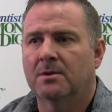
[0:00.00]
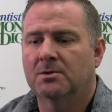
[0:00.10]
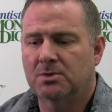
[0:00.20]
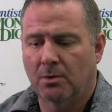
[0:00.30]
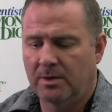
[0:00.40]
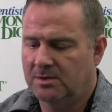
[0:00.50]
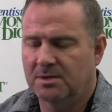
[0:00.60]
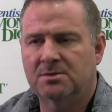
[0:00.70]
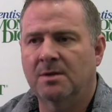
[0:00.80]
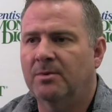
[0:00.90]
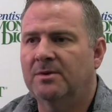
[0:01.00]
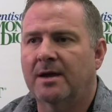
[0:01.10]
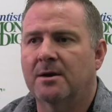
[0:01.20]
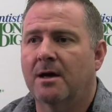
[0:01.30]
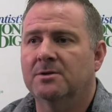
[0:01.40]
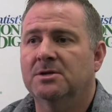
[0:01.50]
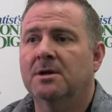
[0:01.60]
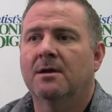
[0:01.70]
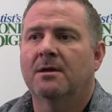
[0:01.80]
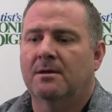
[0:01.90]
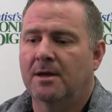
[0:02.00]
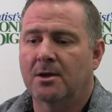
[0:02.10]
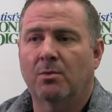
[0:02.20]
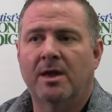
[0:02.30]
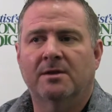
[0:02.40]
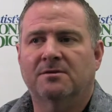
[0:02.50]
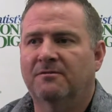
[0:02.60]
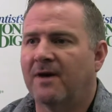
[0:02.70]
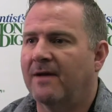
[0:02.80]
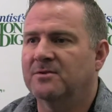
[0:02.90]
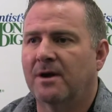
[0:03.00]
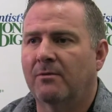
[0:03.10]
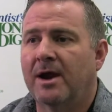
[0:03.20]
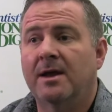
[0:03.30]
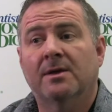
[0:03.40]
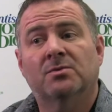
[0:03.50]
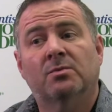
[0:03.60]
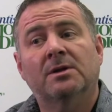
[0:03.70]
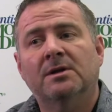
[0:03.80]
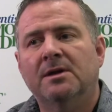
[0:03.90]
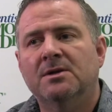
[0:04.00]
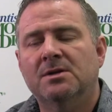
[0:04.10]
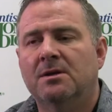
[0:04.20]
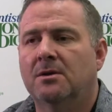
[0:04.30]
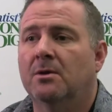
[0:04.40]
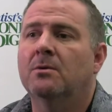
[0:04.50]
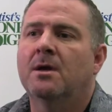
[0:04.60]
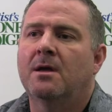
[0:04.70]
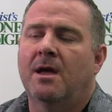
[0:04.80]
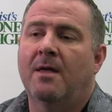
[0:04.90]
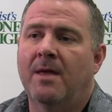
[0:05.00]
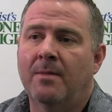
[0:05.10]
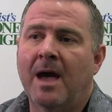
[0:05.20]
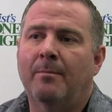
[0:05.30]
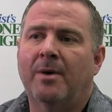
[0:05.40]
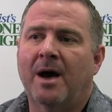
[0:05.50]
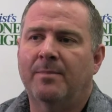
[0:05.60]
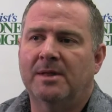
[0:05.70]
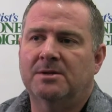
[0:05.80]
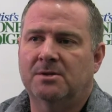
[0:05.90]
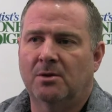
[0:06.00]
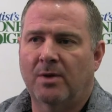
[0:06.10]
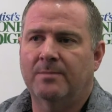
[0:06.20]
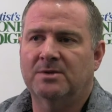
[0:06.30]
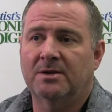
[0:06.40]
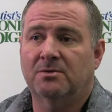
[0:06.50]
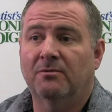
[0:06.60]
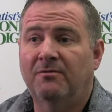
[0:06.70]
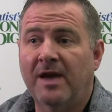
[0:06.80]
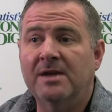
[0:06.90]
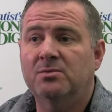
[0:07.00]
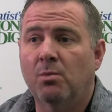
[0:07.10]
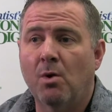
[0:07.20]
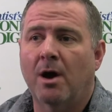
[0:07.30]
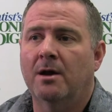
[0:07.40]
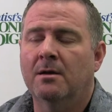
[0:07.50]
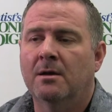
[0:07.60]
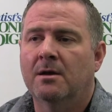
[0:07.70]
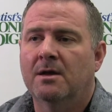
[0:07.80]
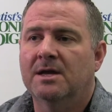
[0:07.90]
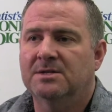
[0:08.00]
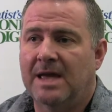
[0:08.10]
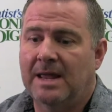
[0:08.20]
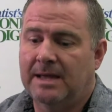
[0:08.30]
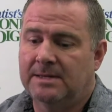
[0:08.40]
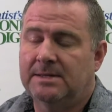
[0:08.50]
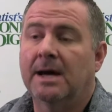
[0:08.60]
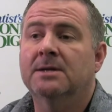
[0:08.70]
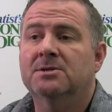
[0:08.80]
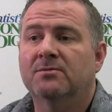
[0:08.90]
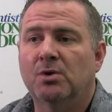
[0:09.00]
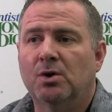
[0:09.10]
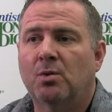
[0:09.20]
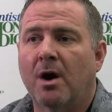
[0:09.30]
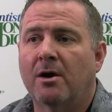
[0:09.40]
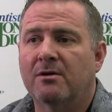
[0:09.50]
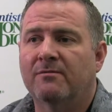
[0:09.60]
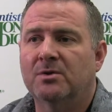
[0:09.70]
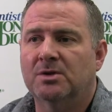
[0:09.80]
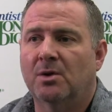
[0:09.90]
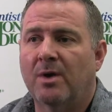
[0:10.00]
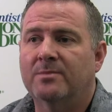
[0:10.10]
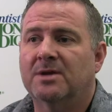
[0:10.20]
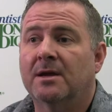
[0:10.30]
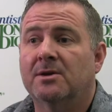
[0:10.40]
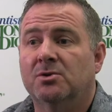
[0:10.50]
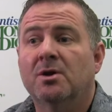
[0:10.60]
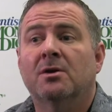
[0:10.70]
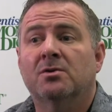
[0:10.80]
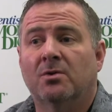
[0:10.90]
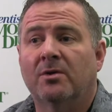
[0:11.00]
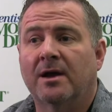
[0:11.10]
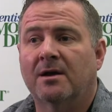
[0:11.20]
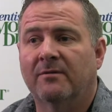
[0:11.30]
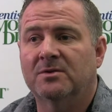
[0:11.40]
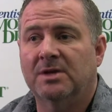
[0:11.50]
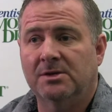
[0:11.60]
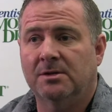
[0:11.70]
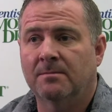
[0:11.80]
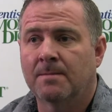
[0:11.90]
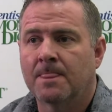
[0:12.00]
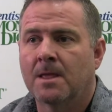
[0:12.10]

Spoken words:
So there's simple technology. They go in, it's a 5-star rating, it's really easy to do, and then that populates to the website. So phase one is getting tons of good quality reviews on the website because you can control that conversation.